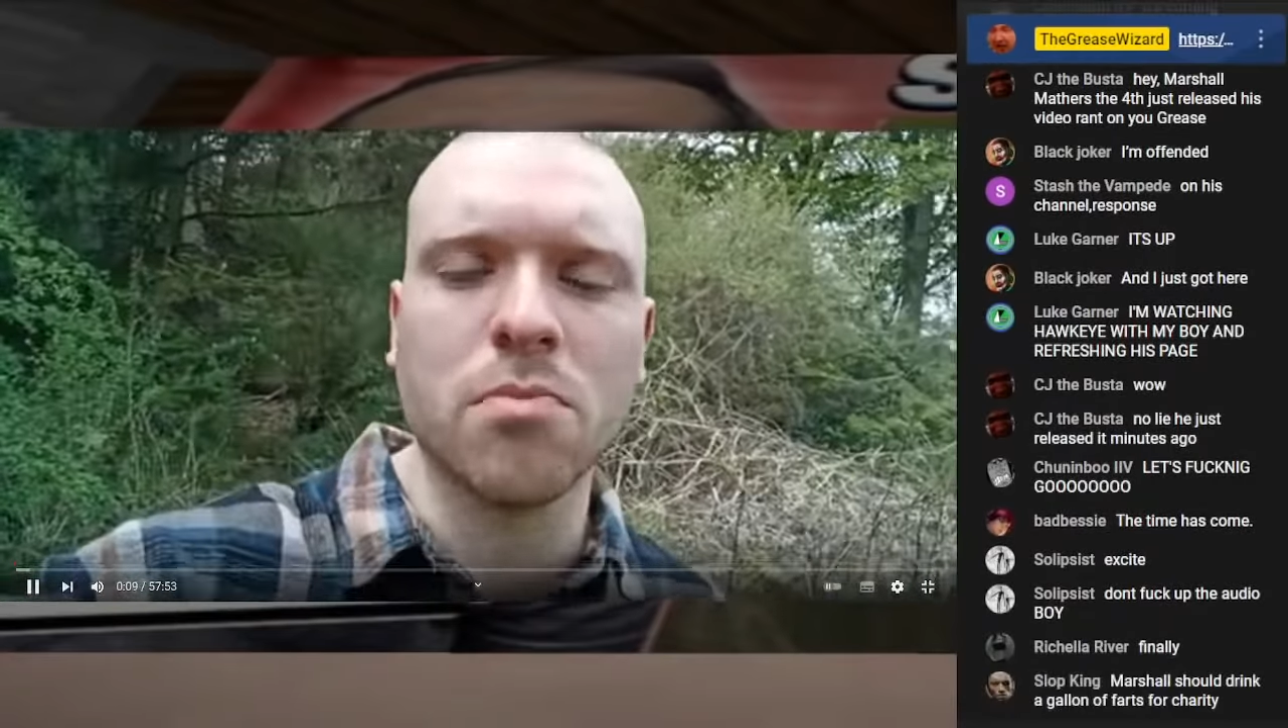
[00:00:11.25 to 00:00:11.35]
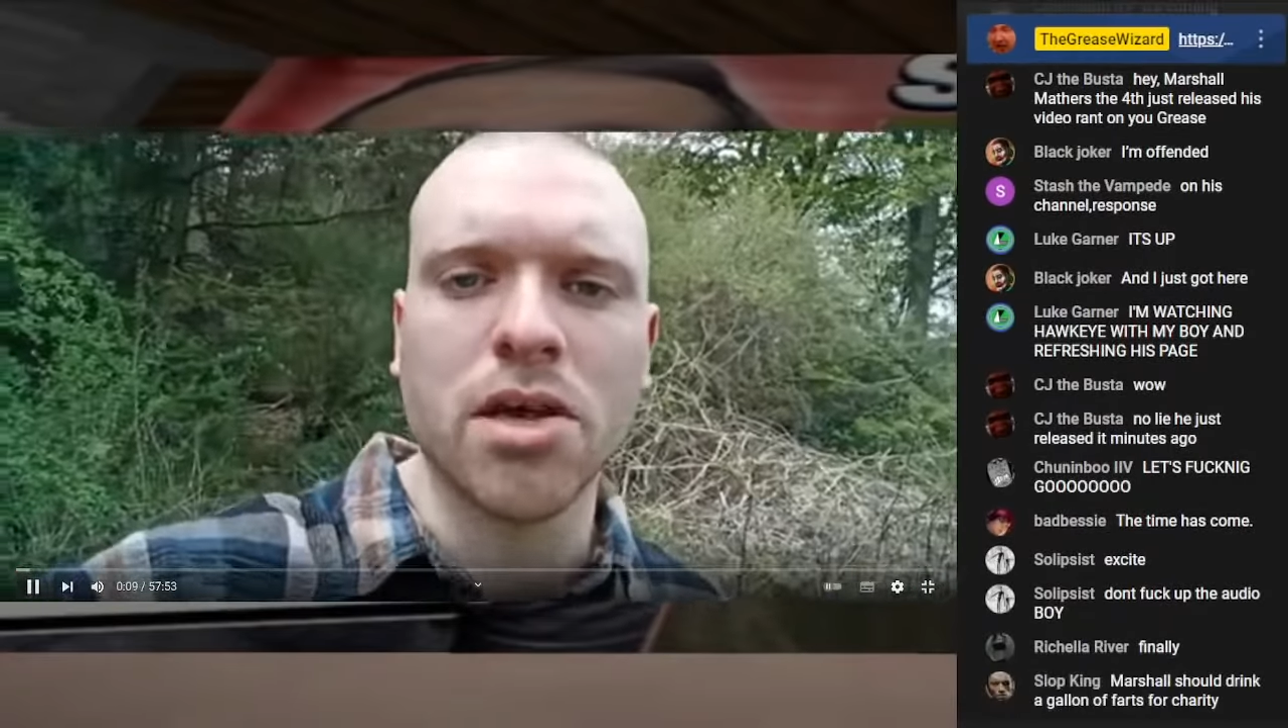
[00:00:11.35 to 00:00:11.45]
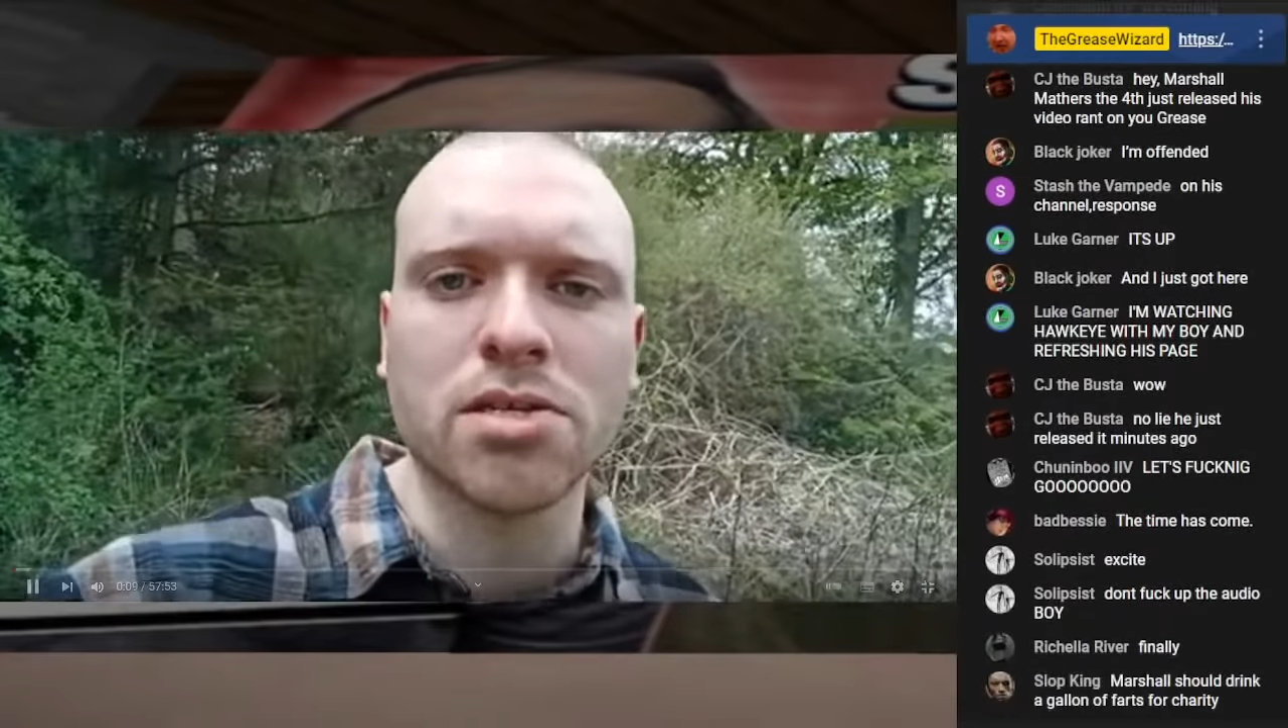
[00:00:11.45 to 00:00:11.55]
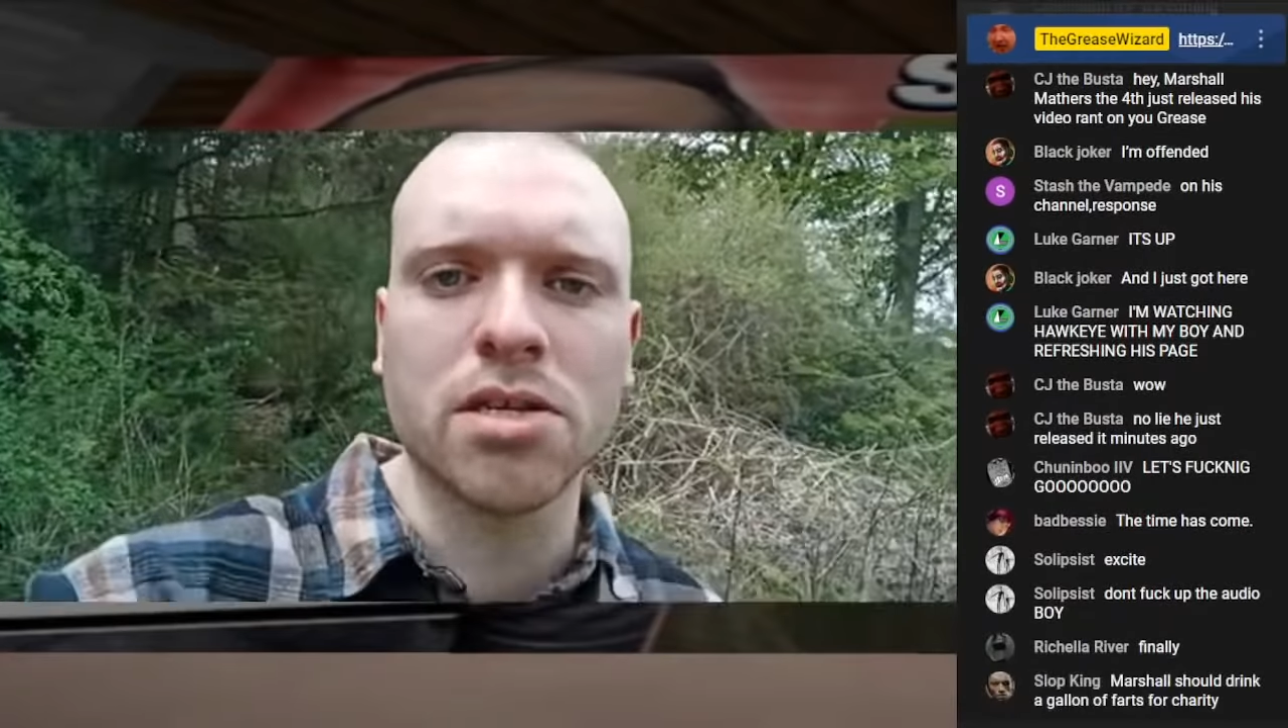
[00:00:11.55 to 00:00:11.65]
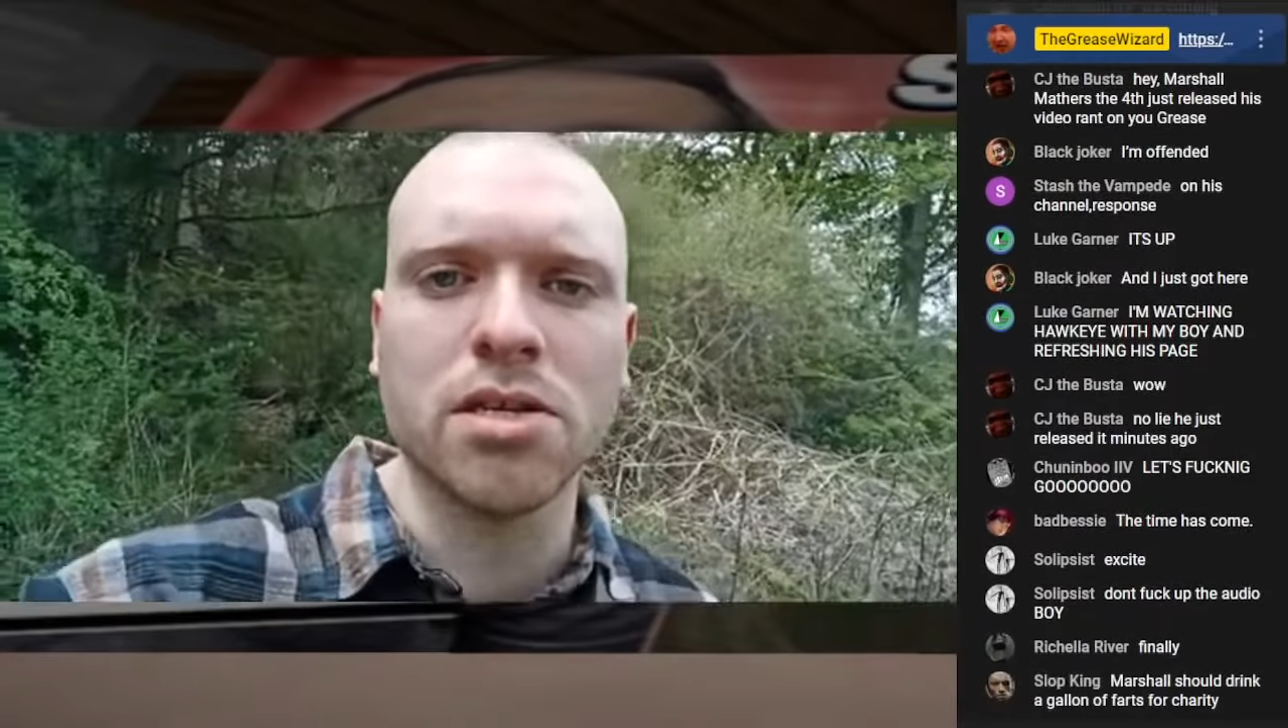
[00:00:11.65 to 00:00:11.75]

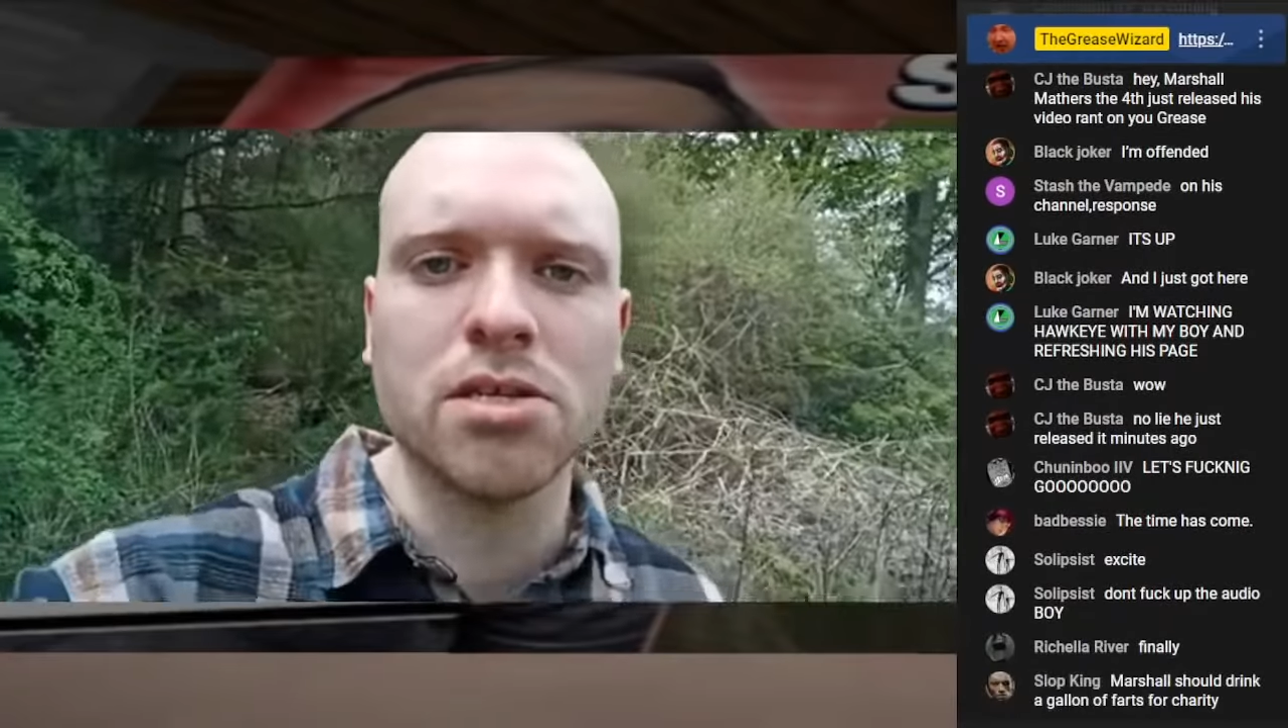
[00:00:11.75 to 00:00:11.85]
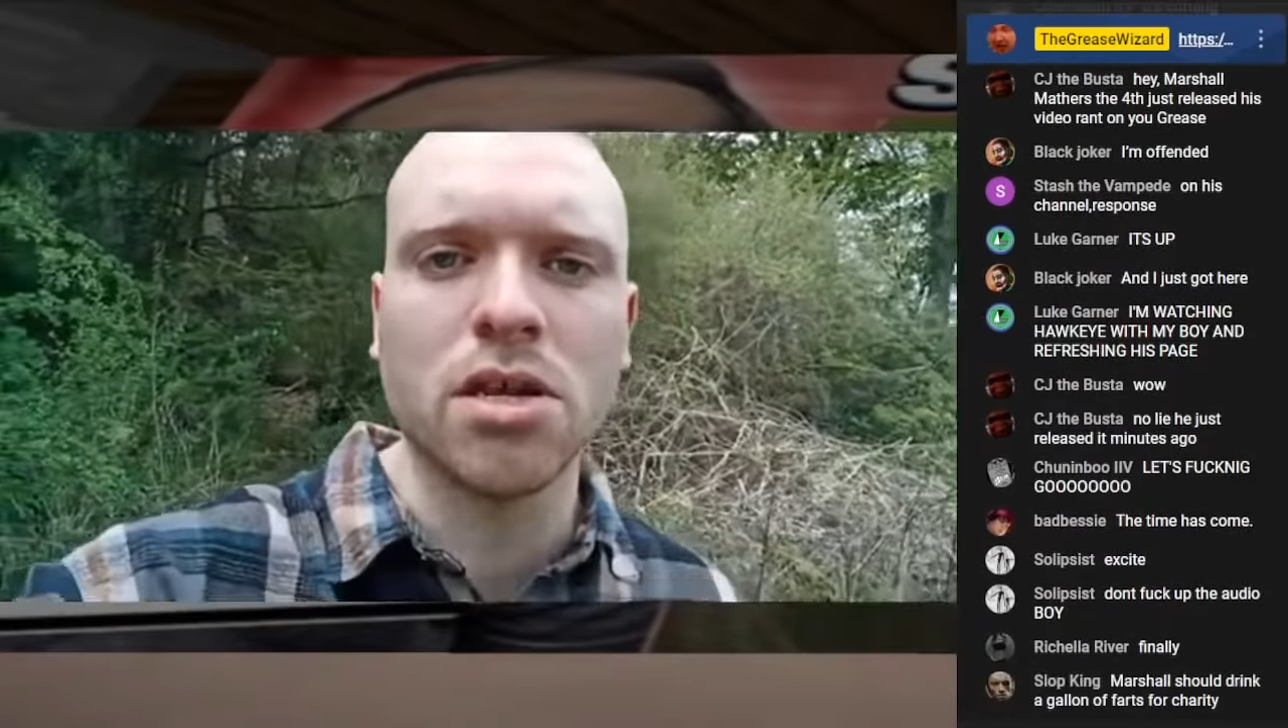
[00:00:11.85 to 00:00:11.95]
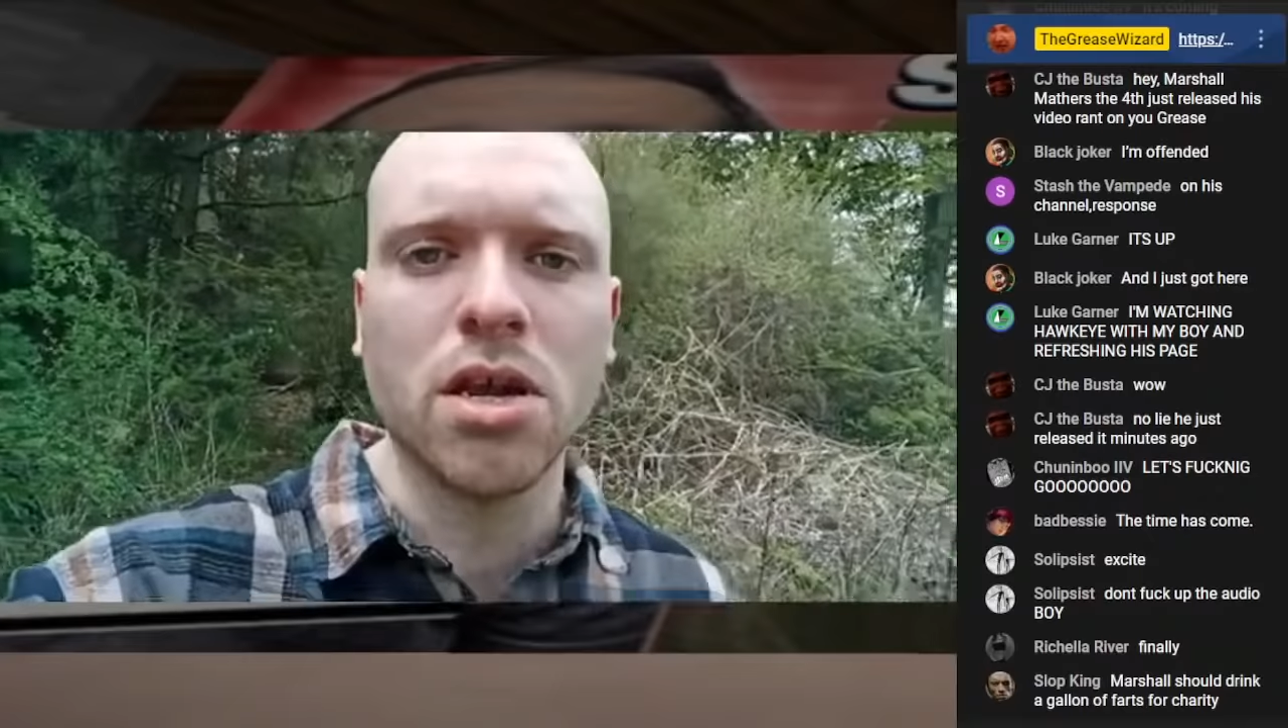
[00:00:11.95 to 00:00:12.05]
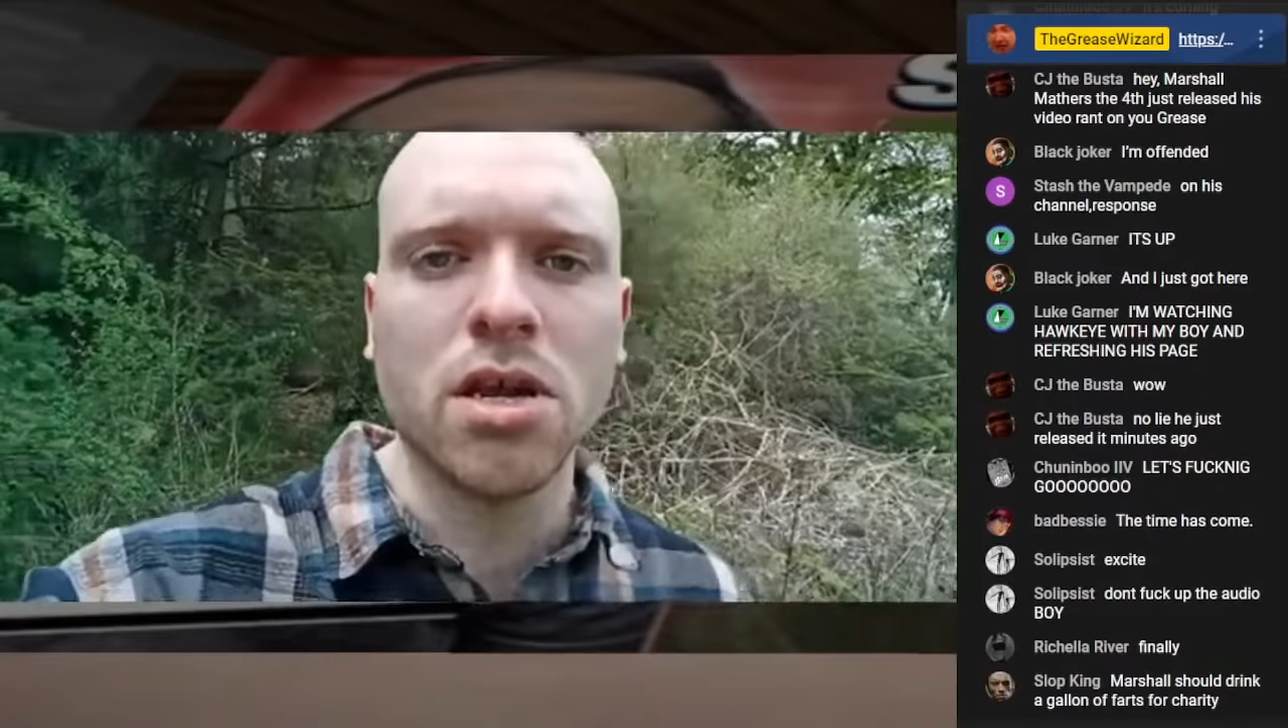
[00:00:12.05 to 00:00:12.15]
message